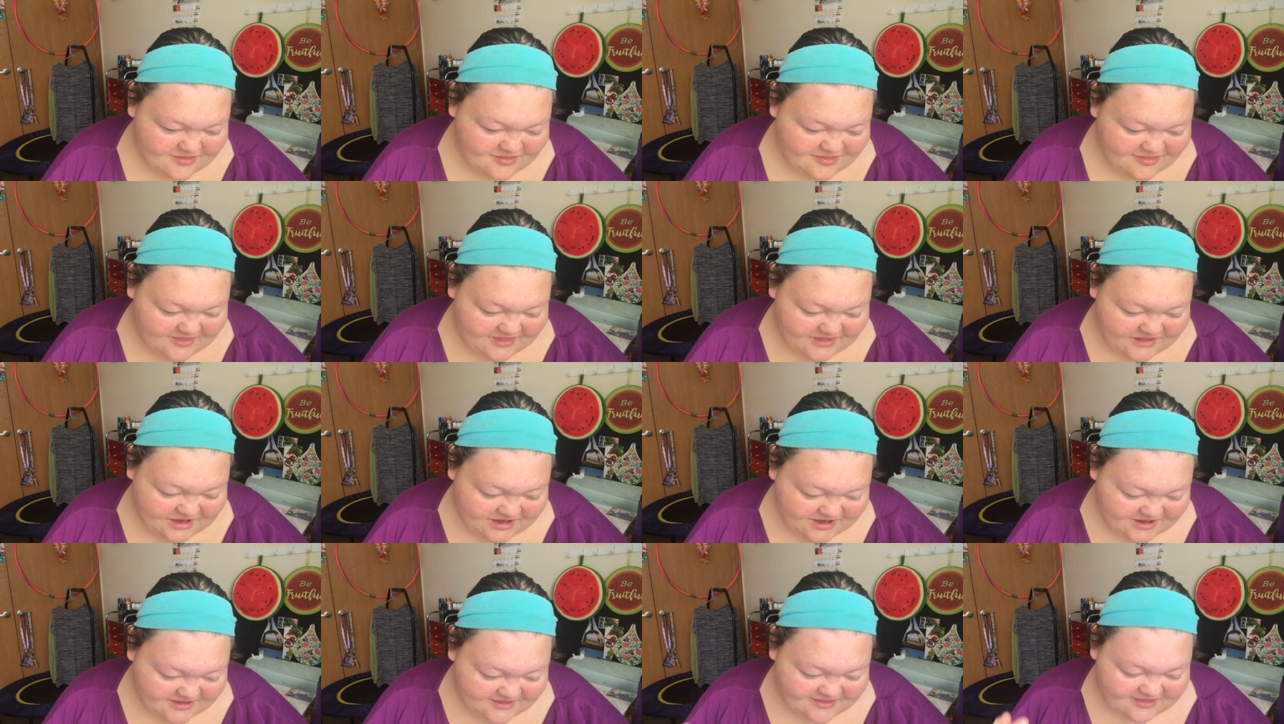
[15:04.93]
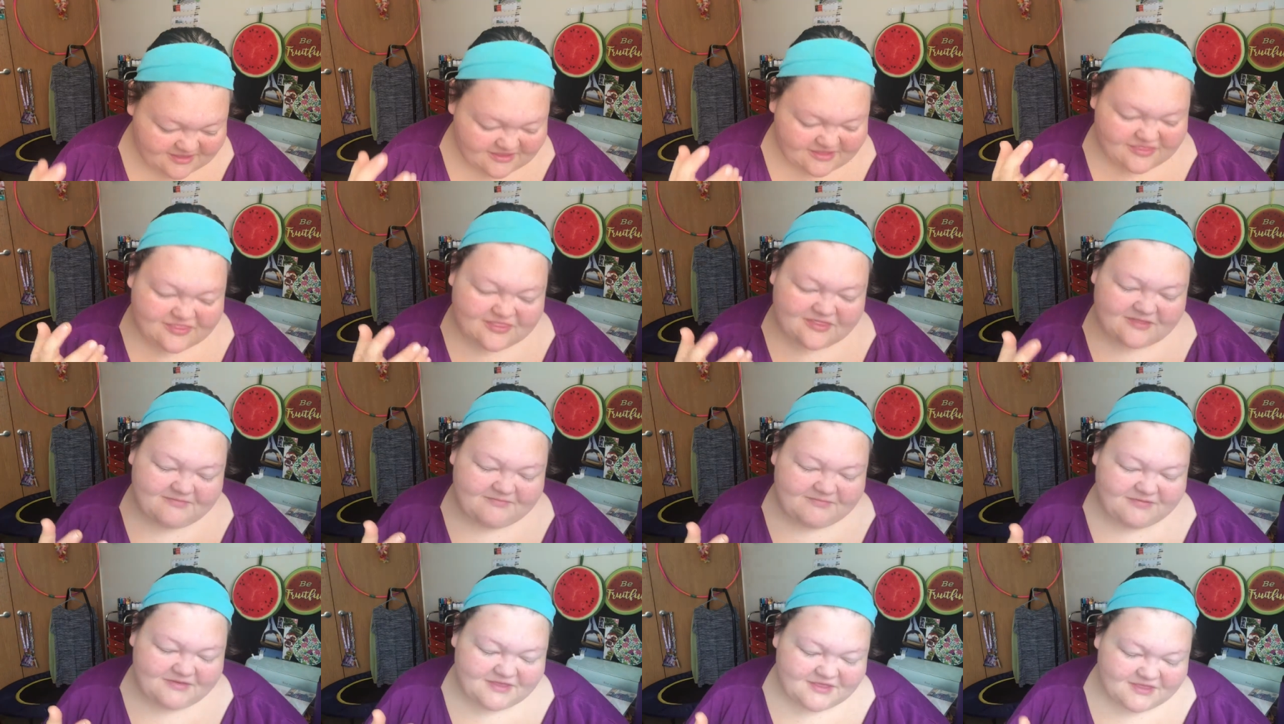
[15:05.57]
Theta is like the
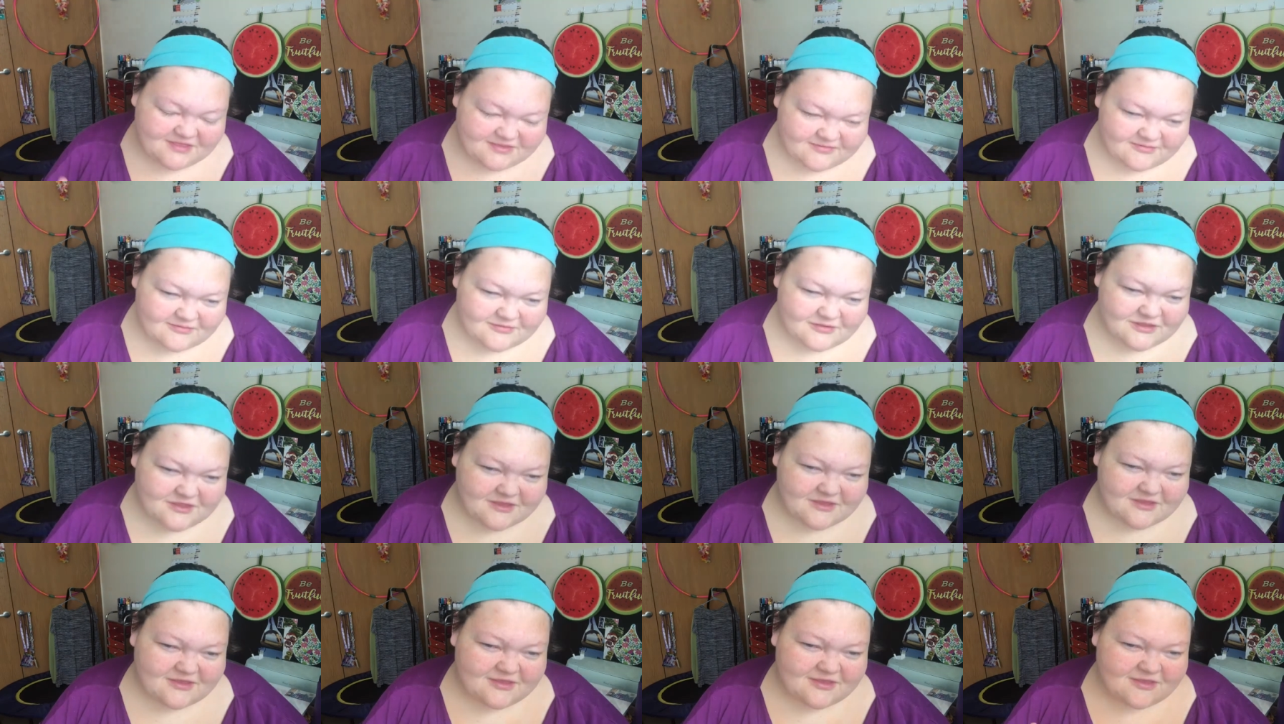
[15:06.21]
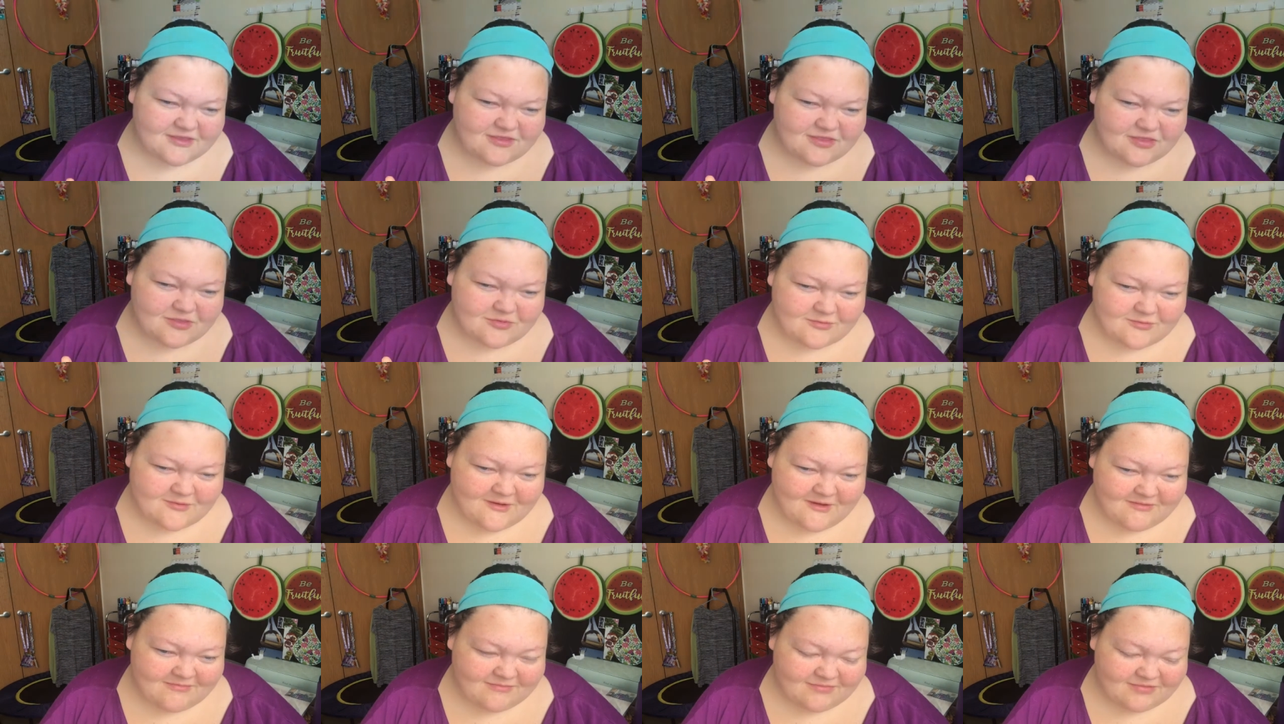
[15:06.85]
peacefulness, the
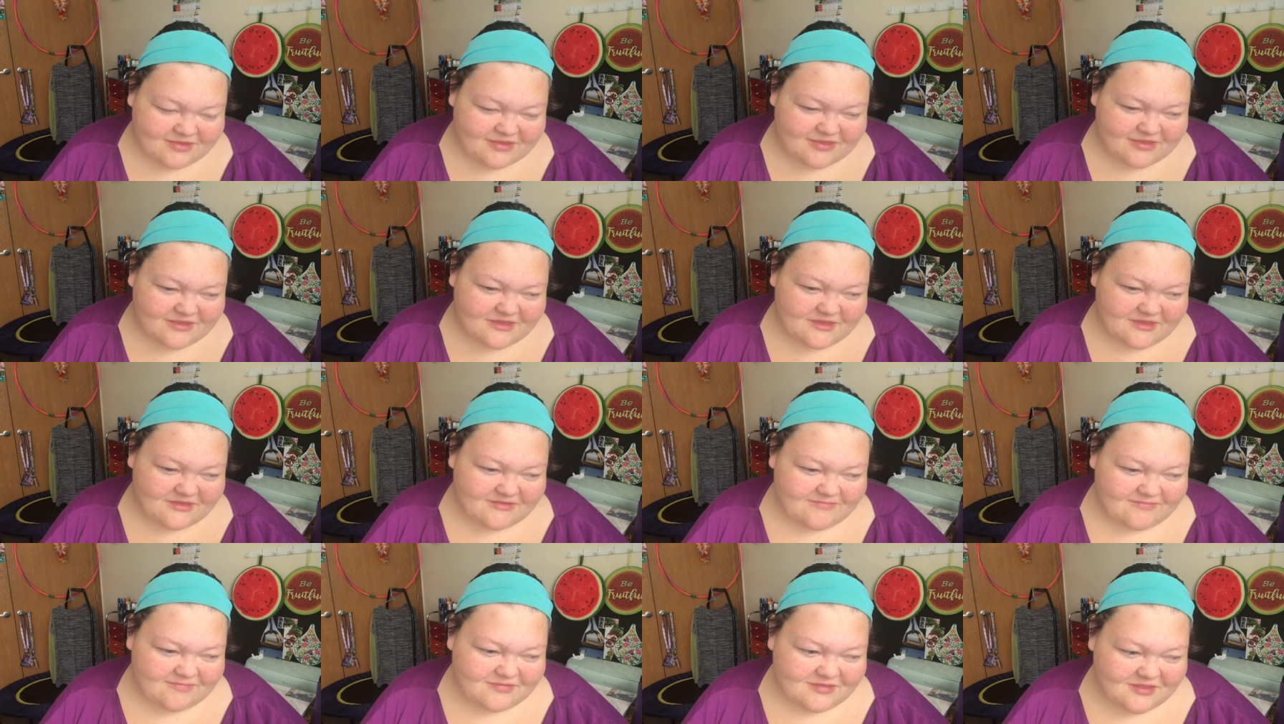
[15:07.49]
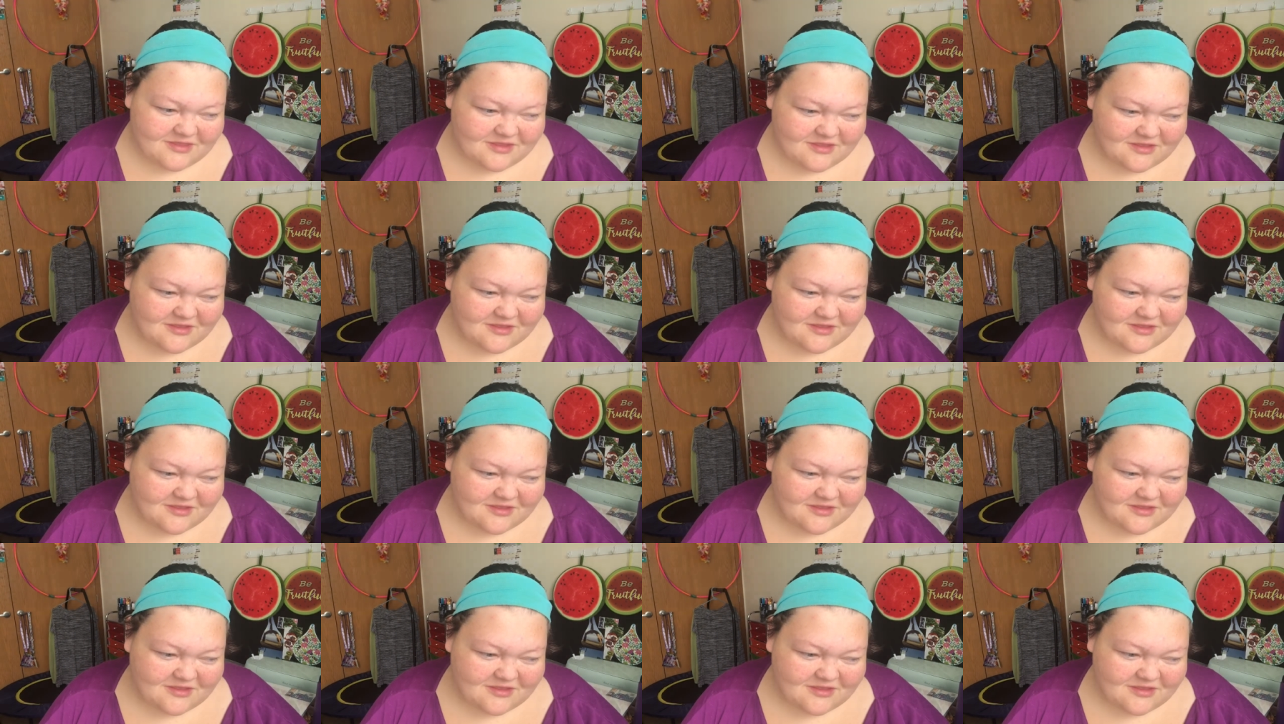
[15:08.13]
REM sleep.